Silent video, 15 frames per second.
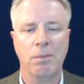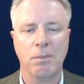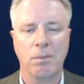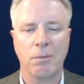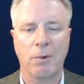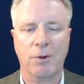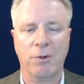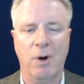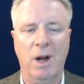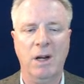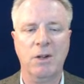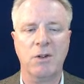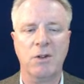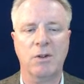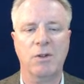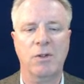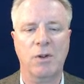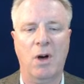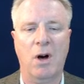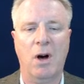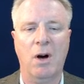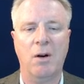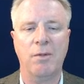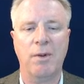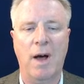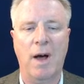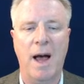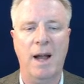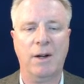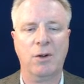retractions of
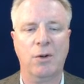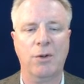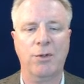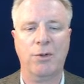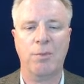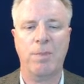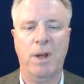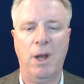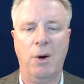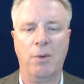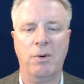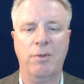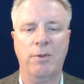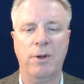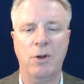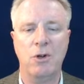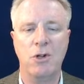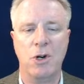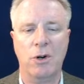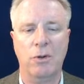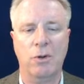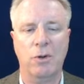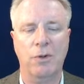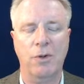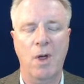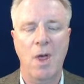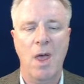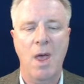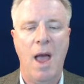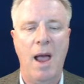articles from peer-reviewed journals,
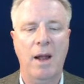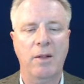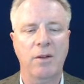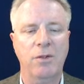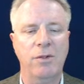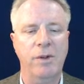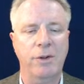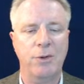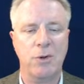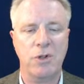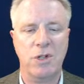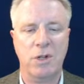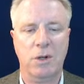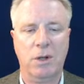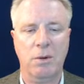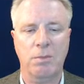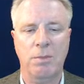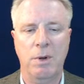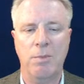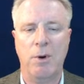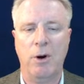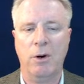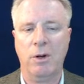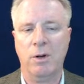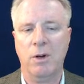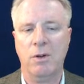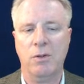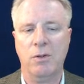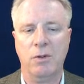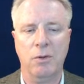and this literature can be broken
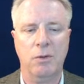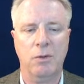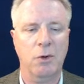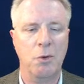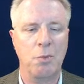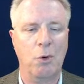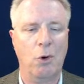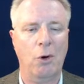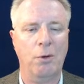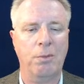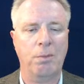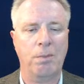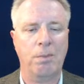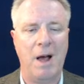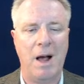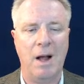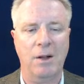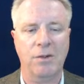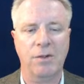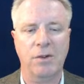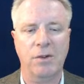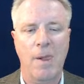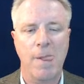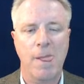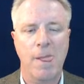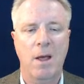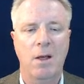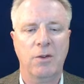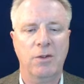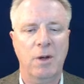into two broad parts.
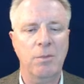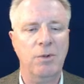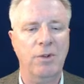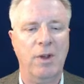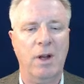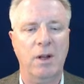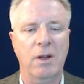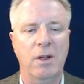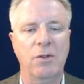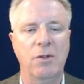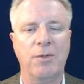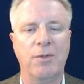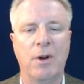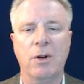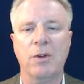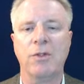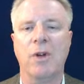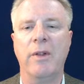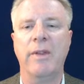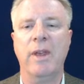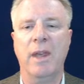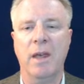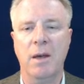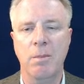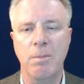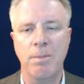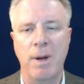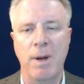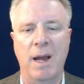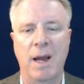Some studies focus on the
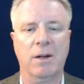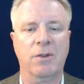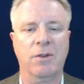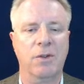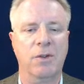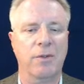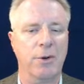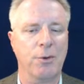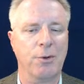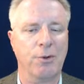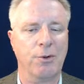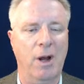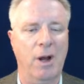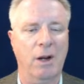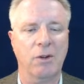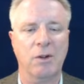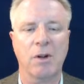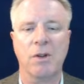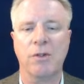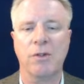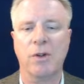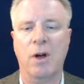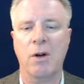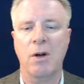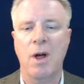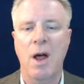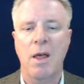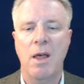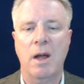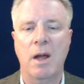impacts of the retraction, and so
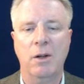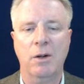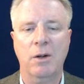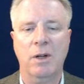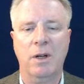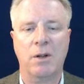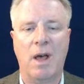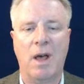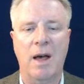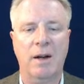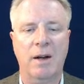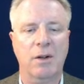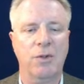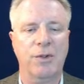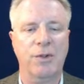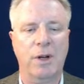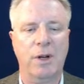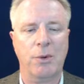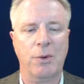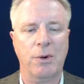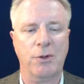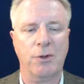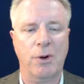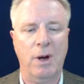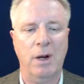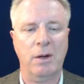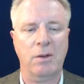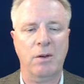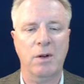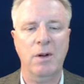they look at articles that are
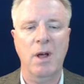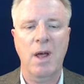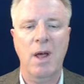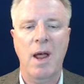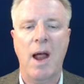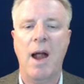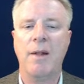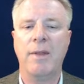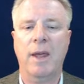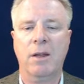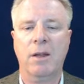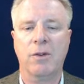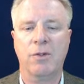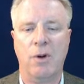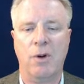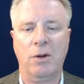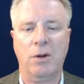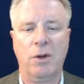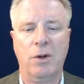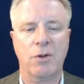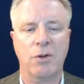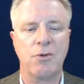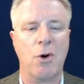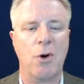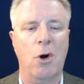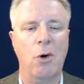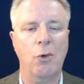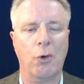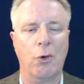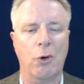retracted and they construct
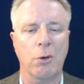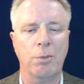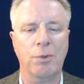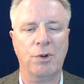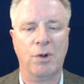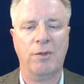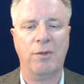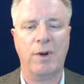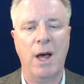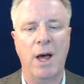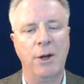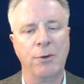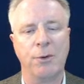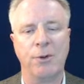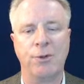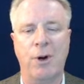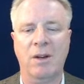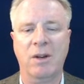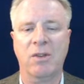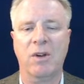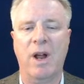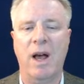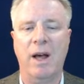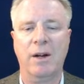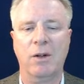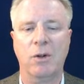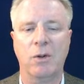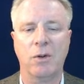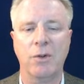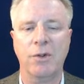control groups of unretracted
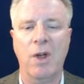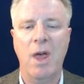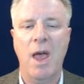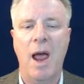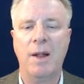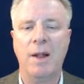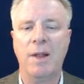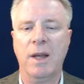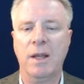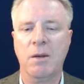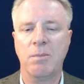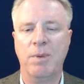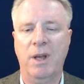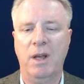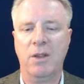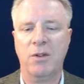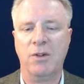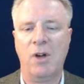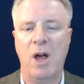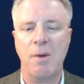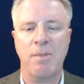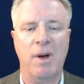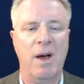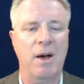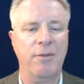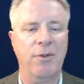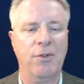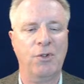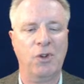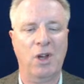articles, and they compare the time path
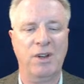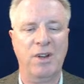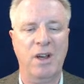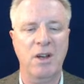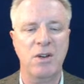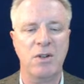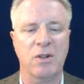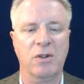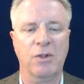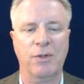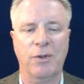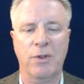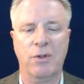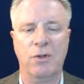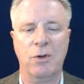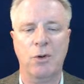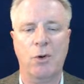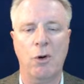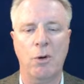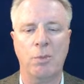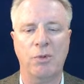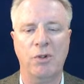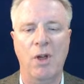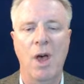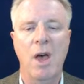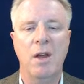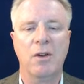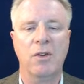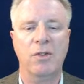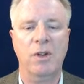of the citations for the two groups
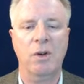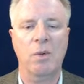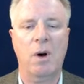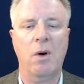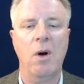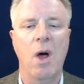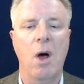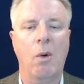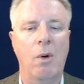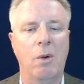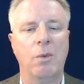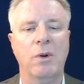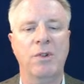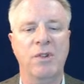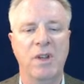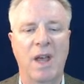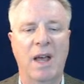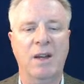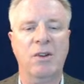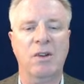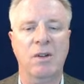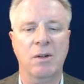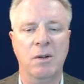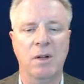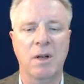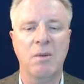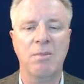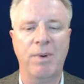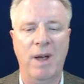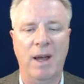to see, well, what was the actual
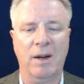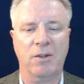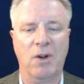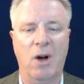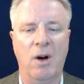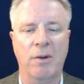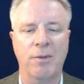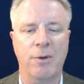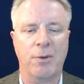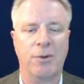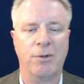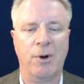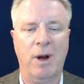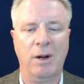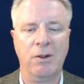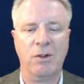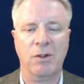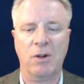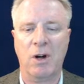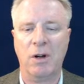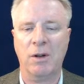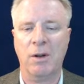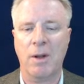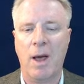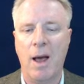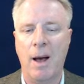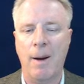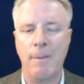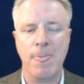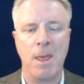impact of the retraction
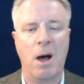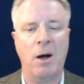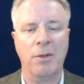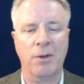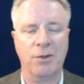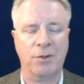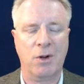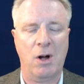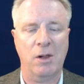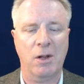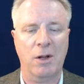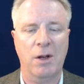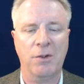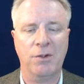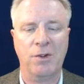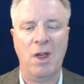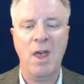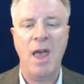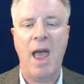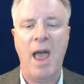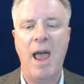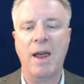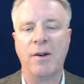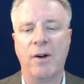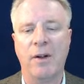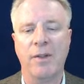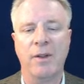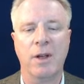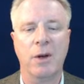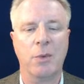on the scholars and on
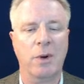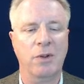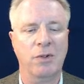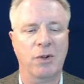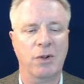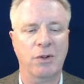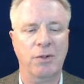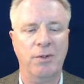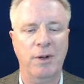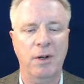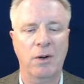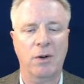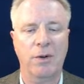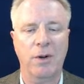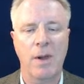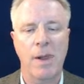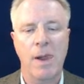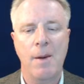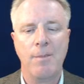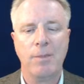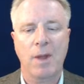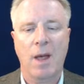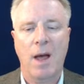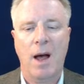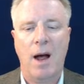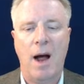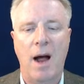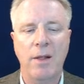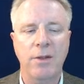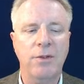the research field.
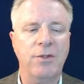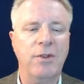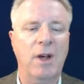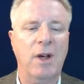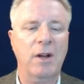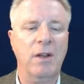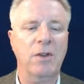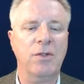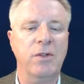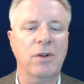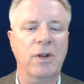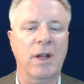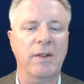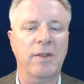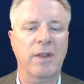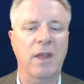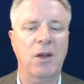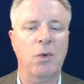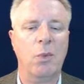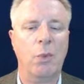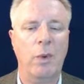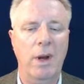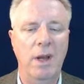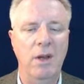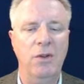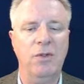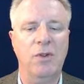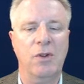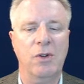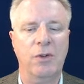Other studies look at the
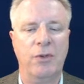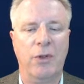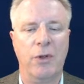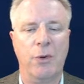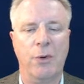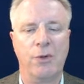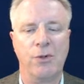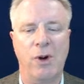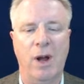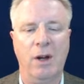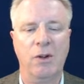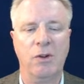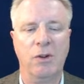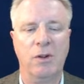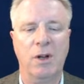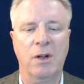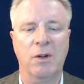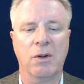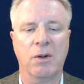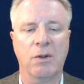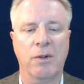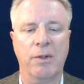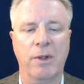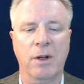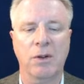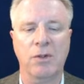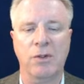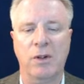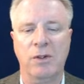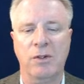reasons for the retraction, and things
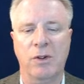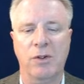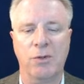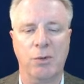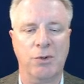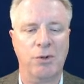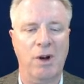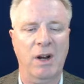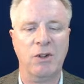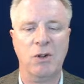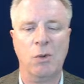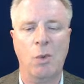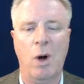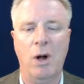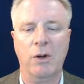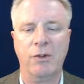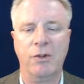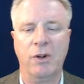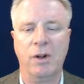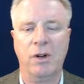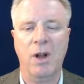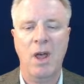such as Retraction Watch and